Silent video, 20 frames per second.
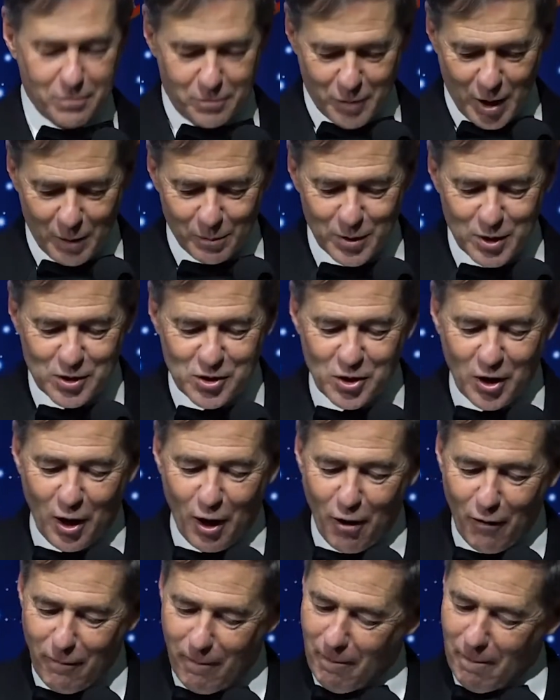problem to
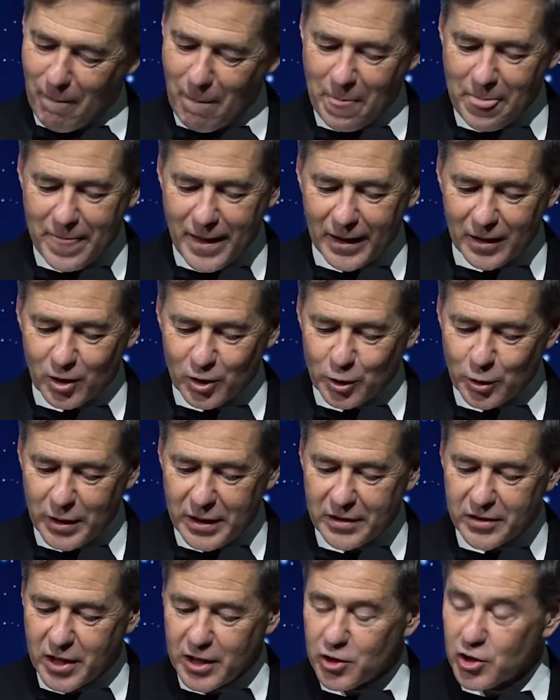solve,
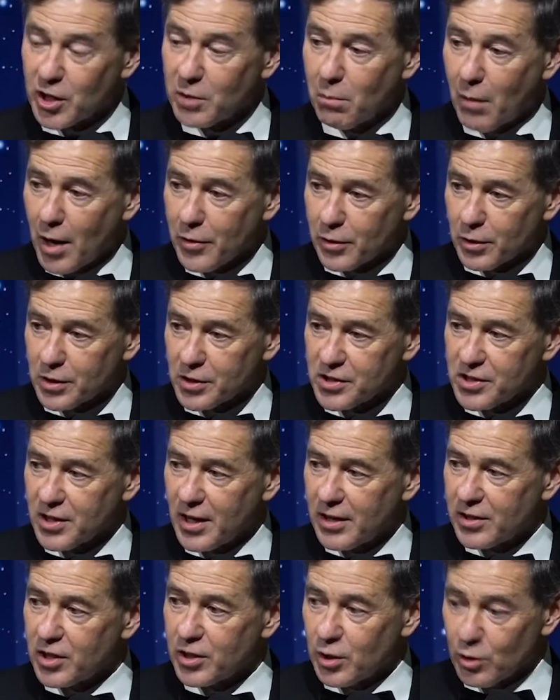included teaching mothers
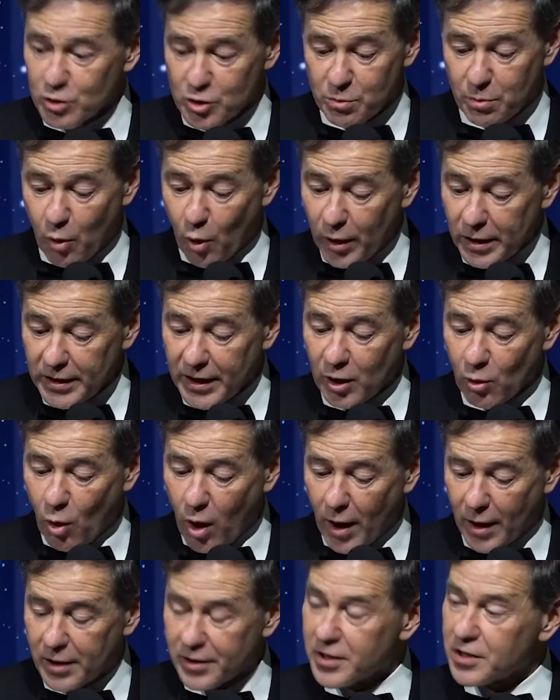to use boiling
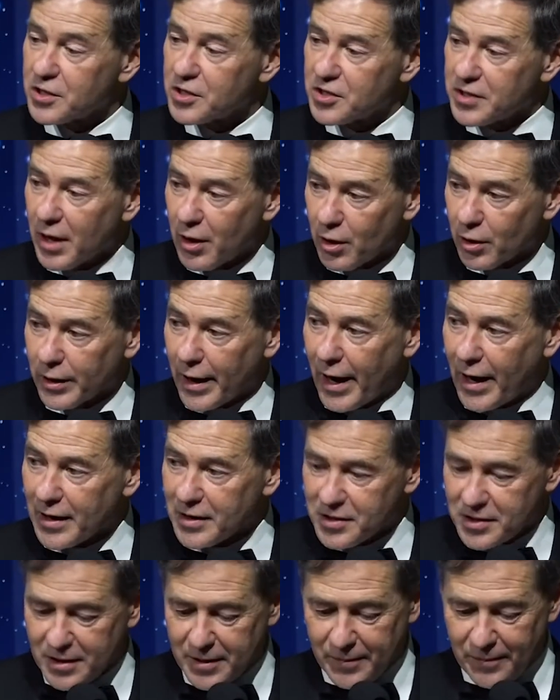water to
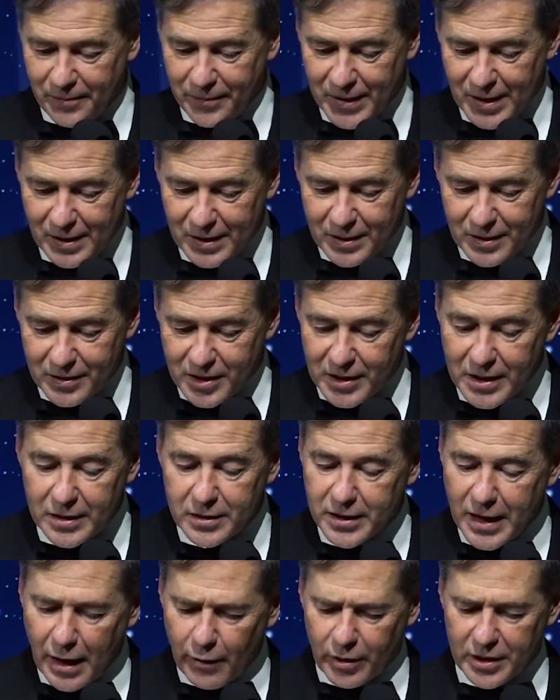sterilize, to
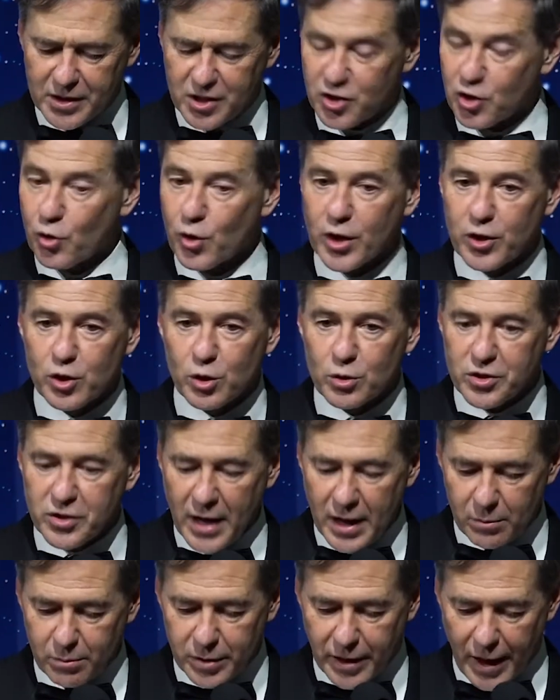eat carrots to reduce
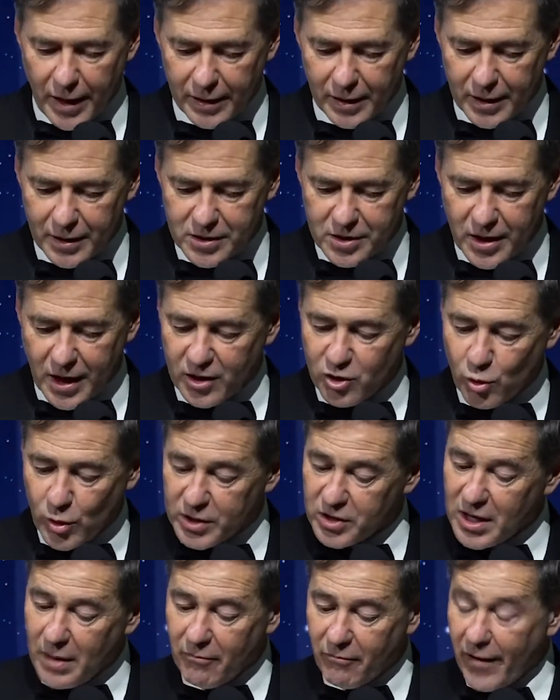night blindness, and to
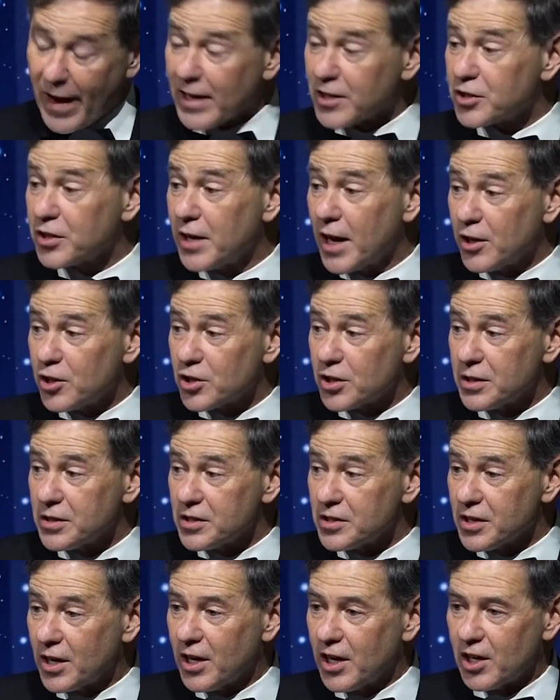accept
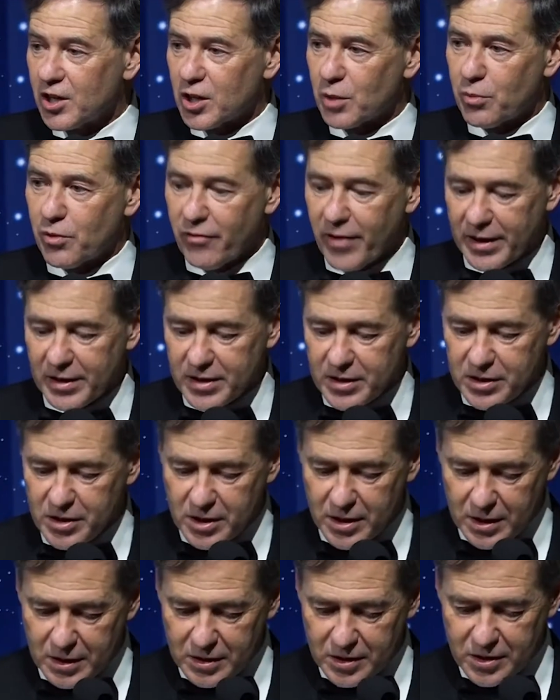vaccinations to prevent
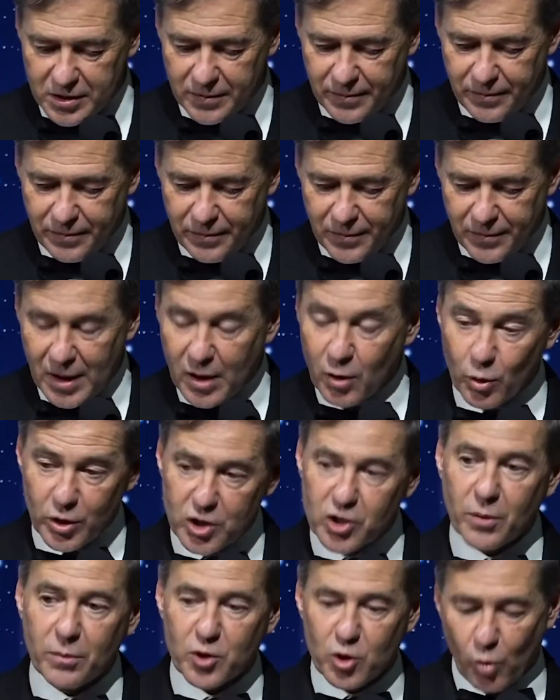disease. We
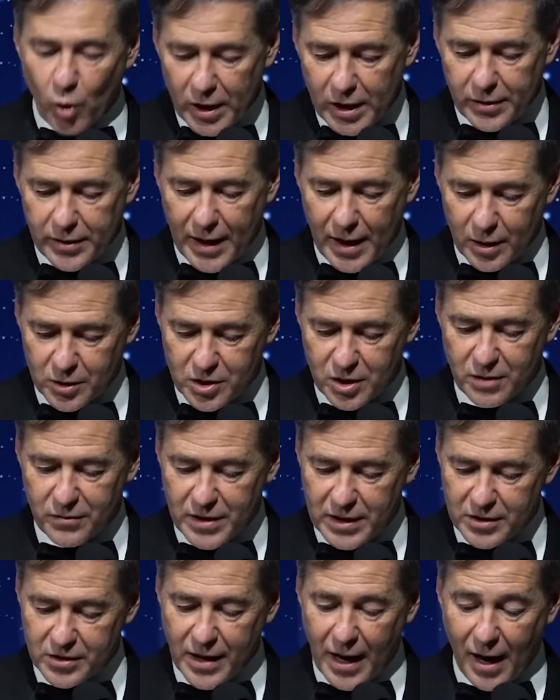shipped 20,000 of
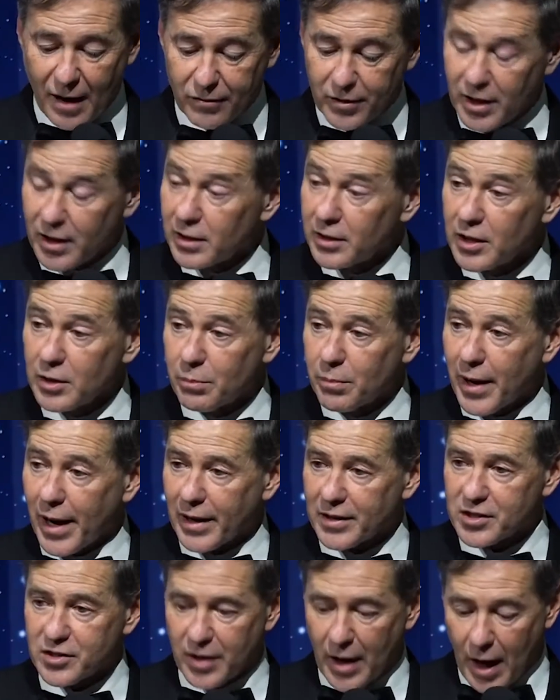these Afghan
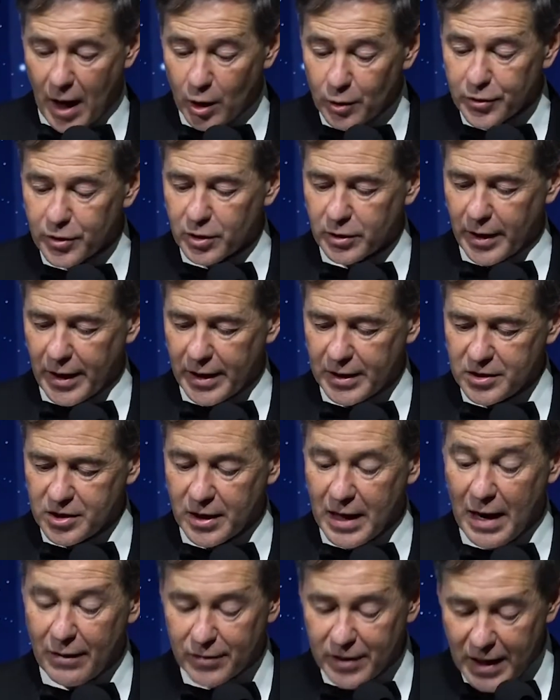LeapPads to health clinics
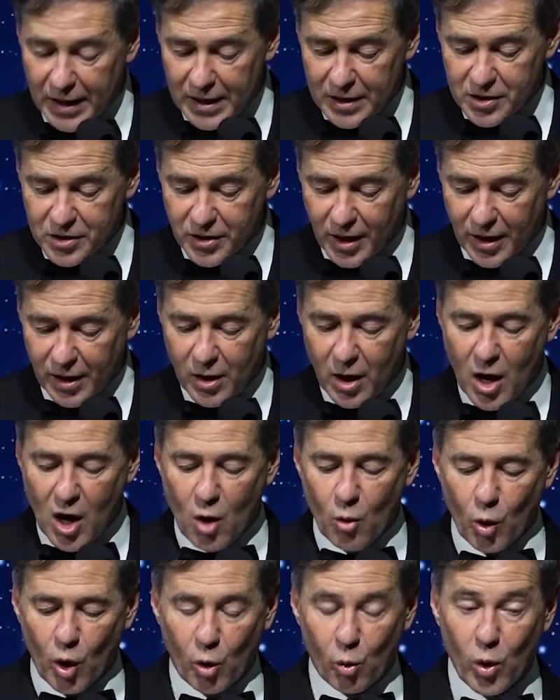in Afghanistan
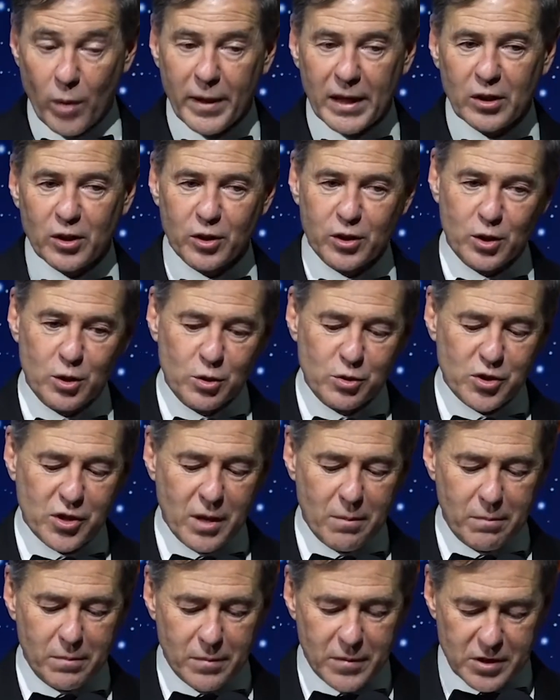where women could use
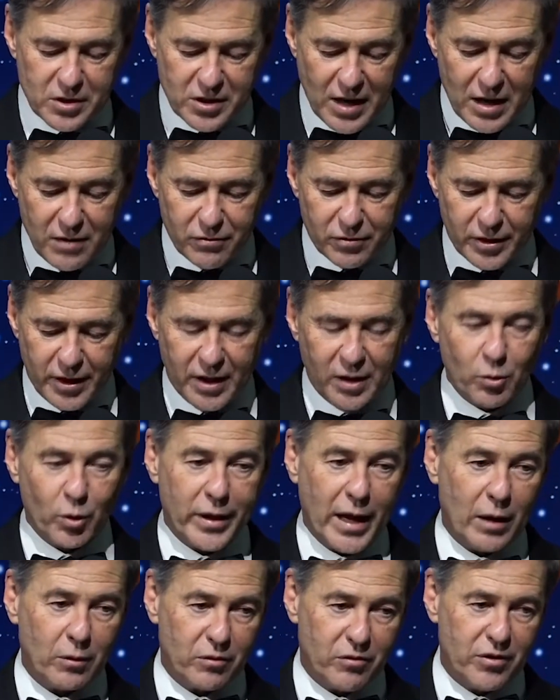them safely
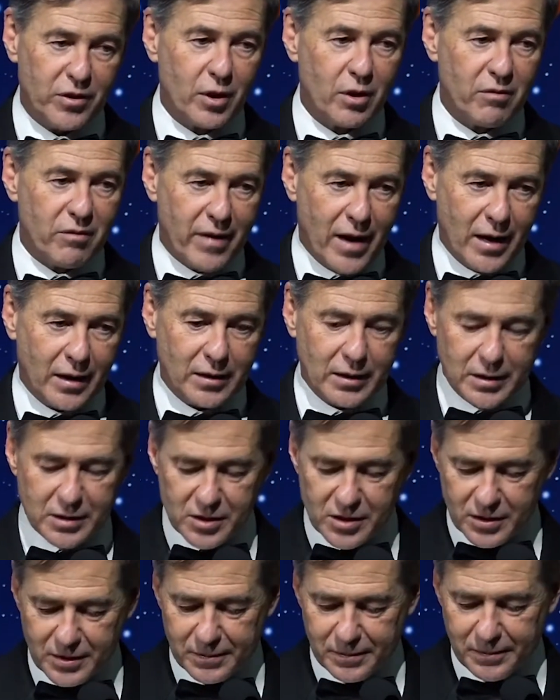without fear of
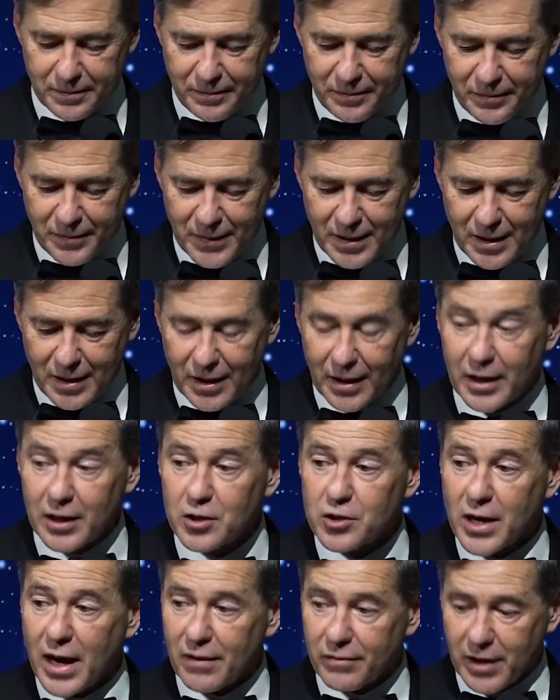violence.
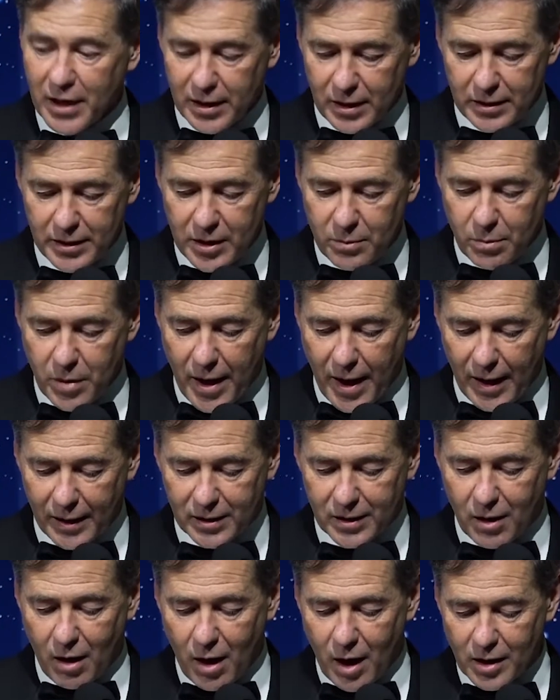Each Afghan
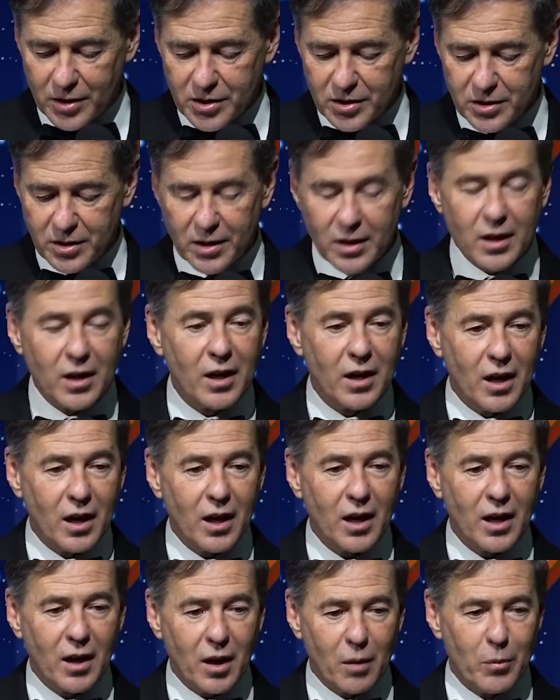LeapPad cost
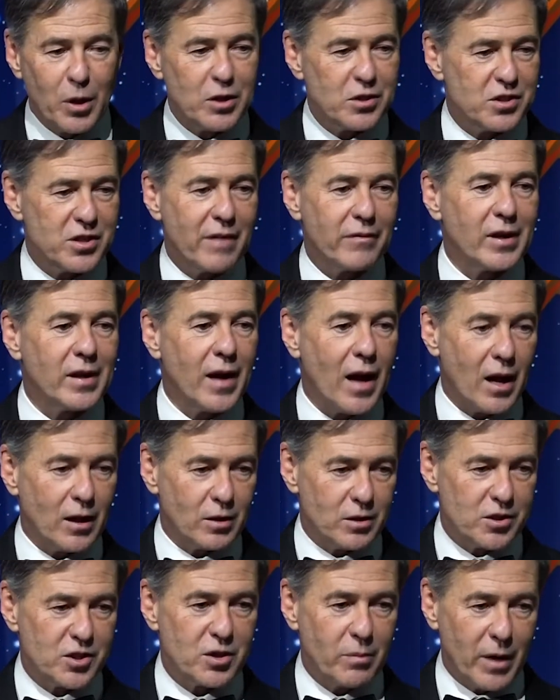a mere
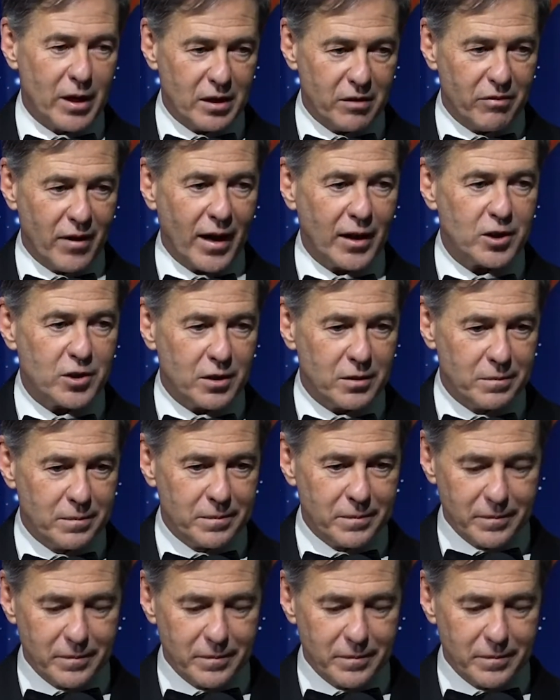$7 to manufacture.